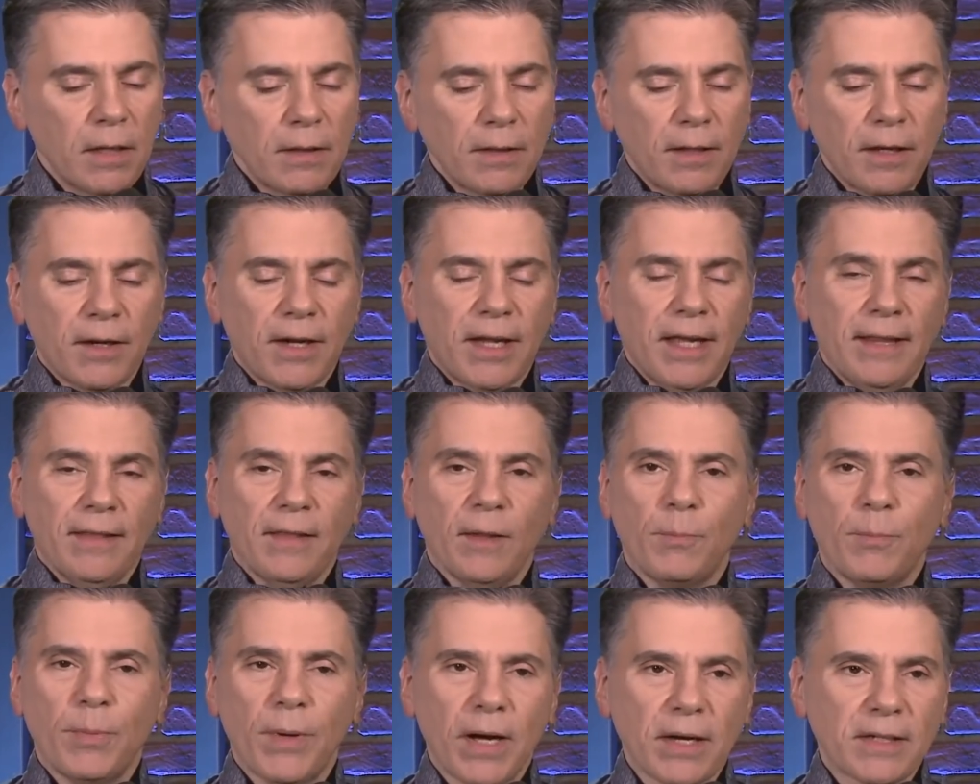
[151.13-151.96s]
They're getting
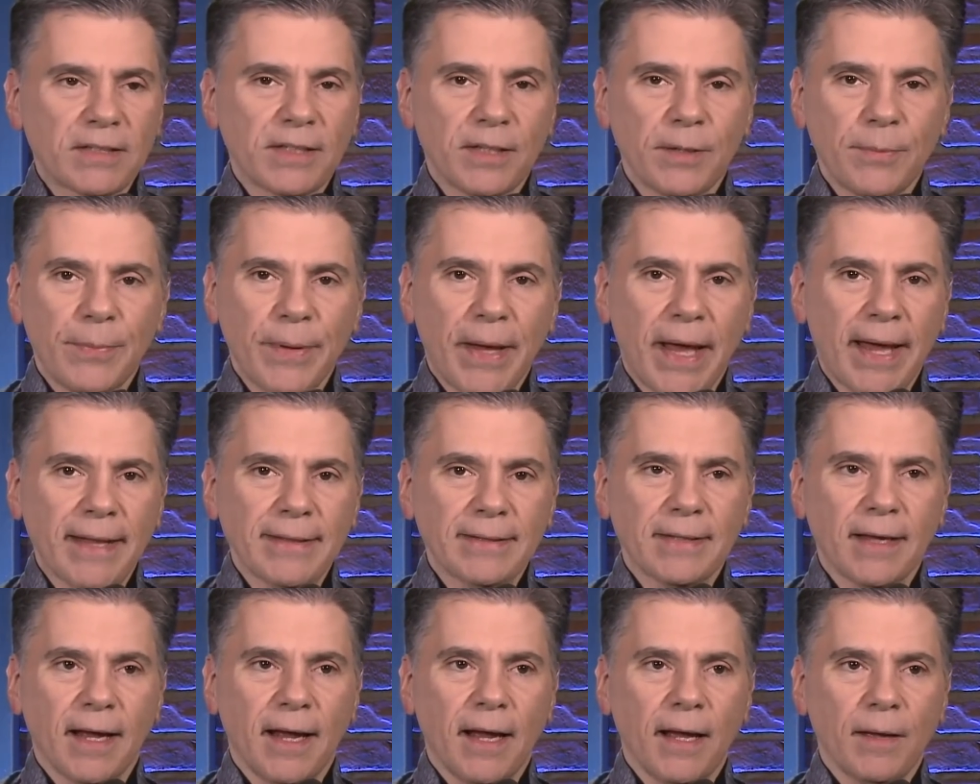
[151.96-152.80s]
the Bucs at a
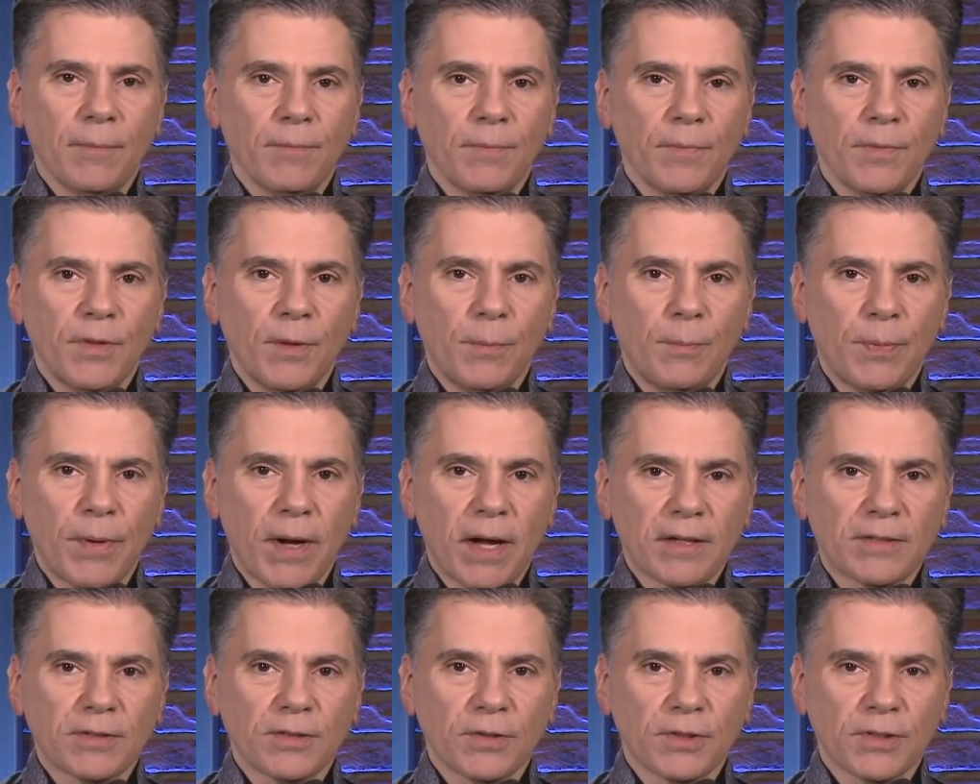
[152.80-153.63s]
bad time. The
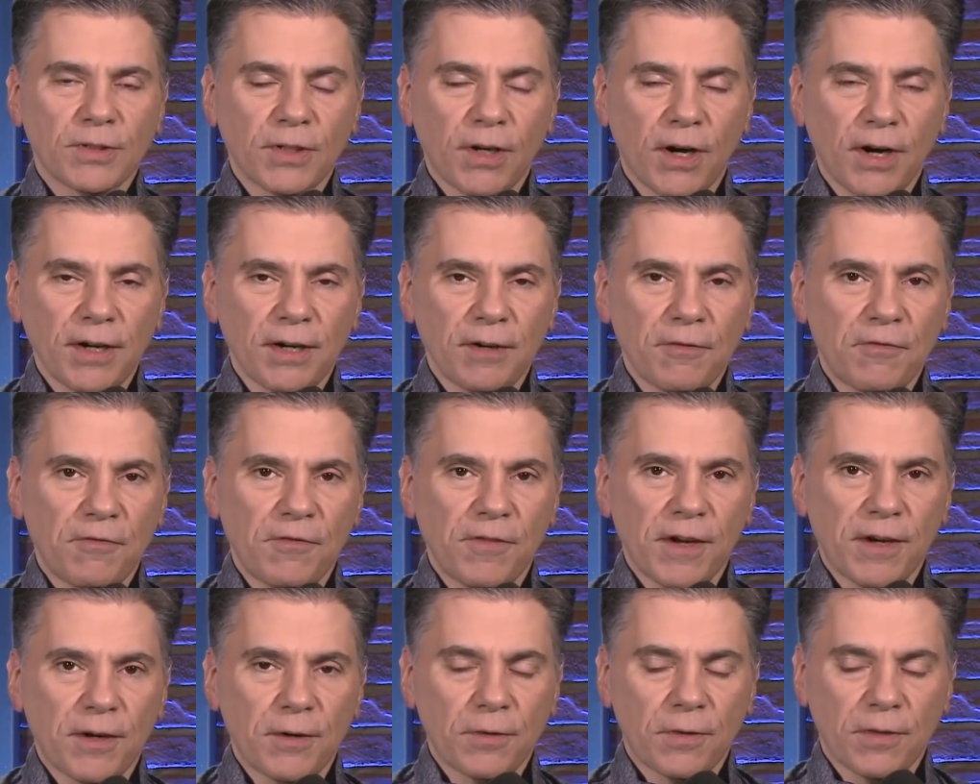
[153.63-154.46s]
Bucs are starting to
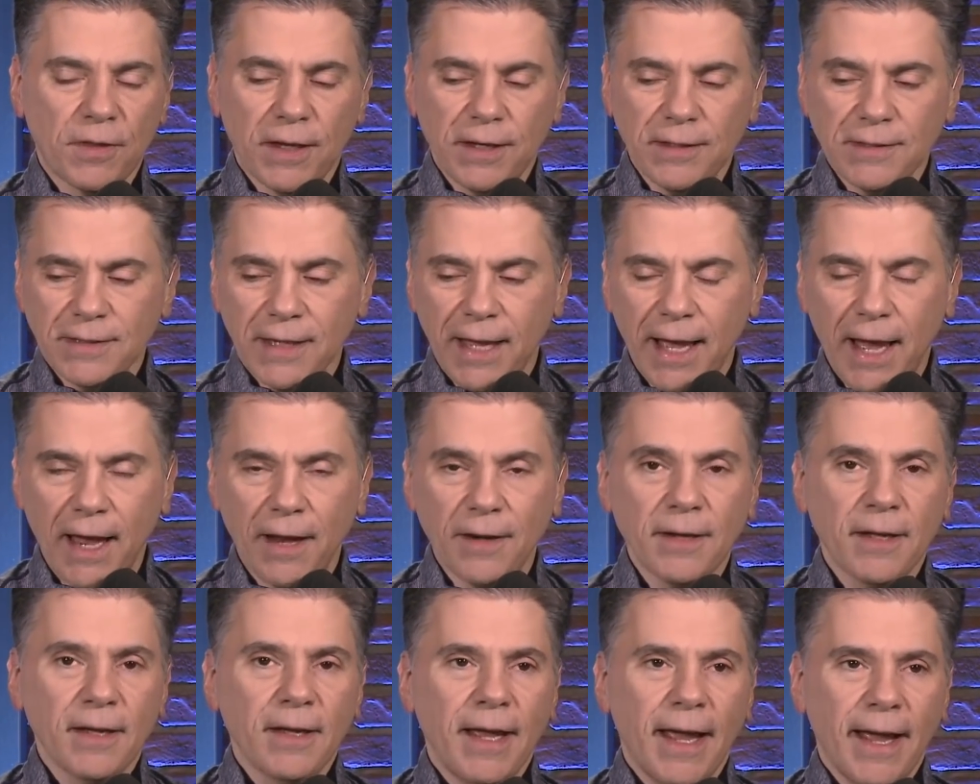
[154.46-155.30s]
figure things
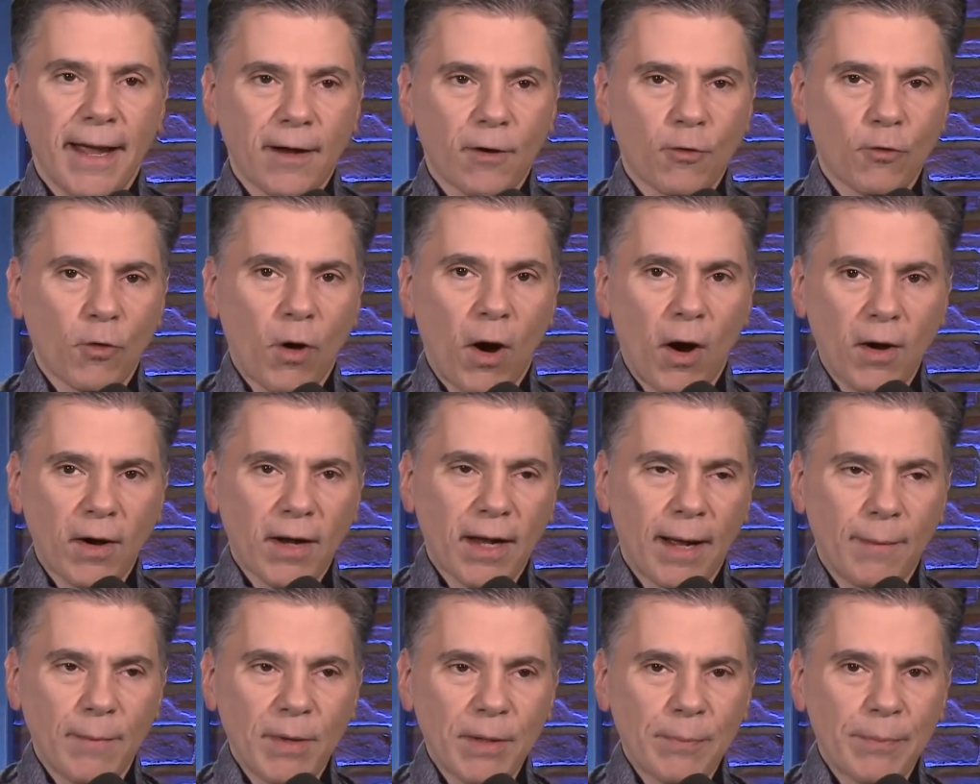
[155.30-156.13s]
out, and Gronk
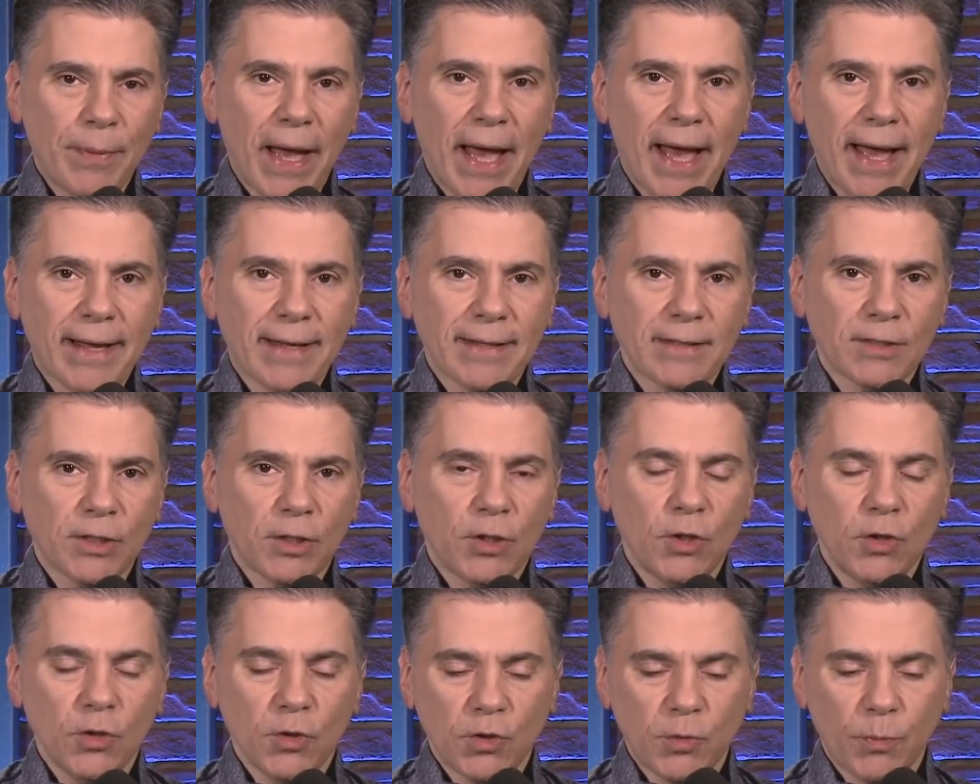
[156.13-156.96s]
coming back is a
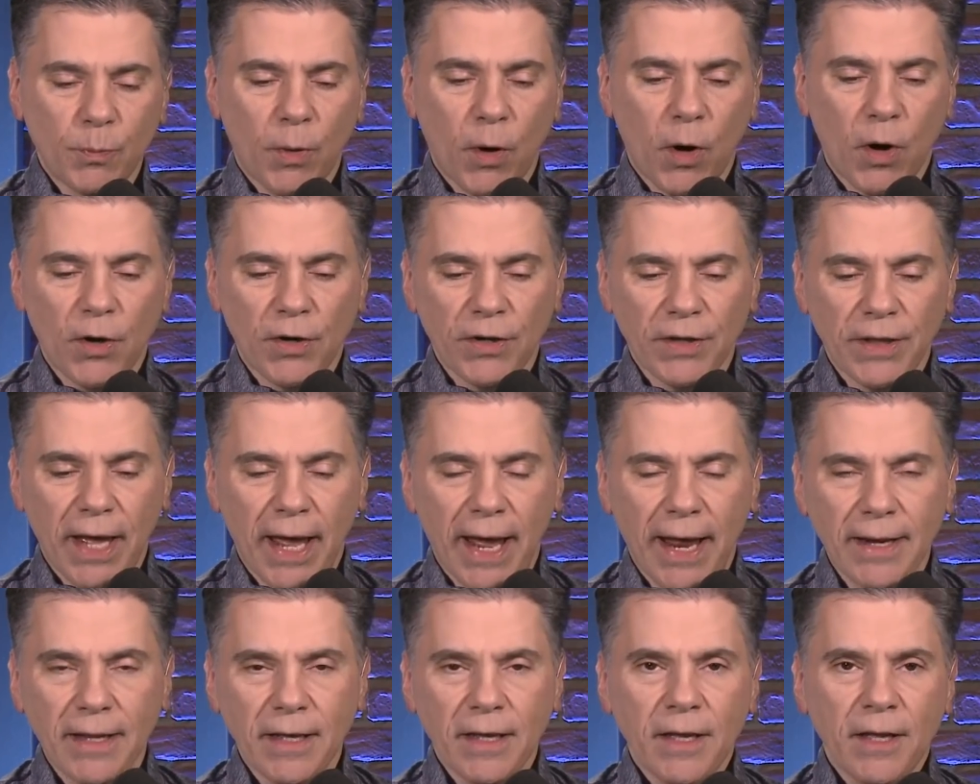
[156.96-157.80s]
huge part of
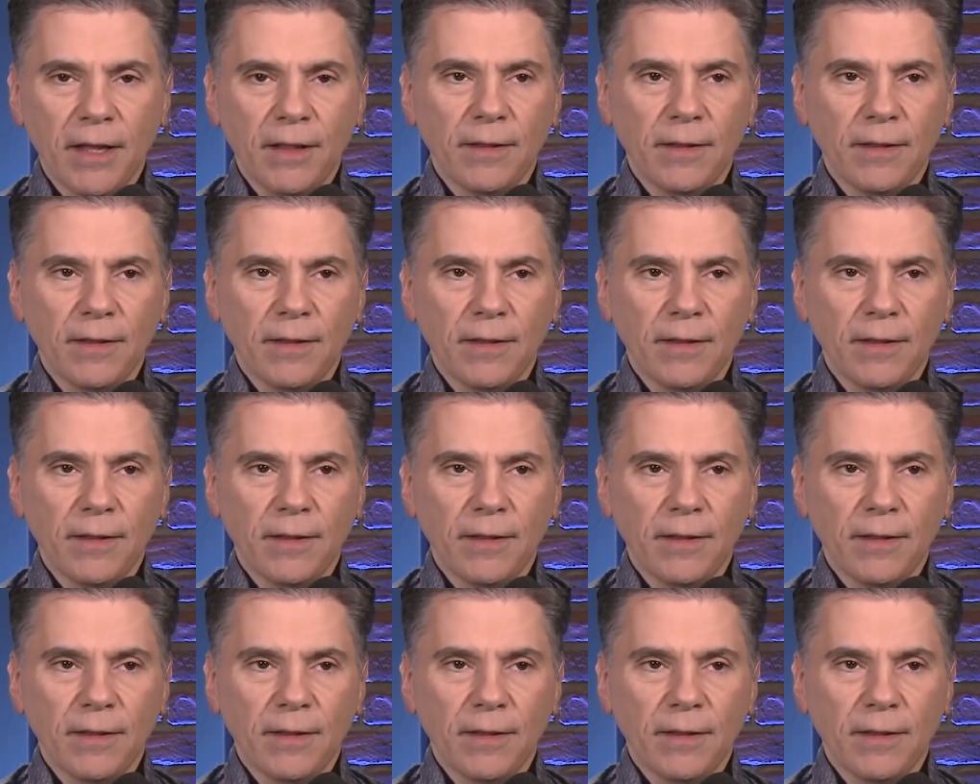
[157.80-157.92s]
that.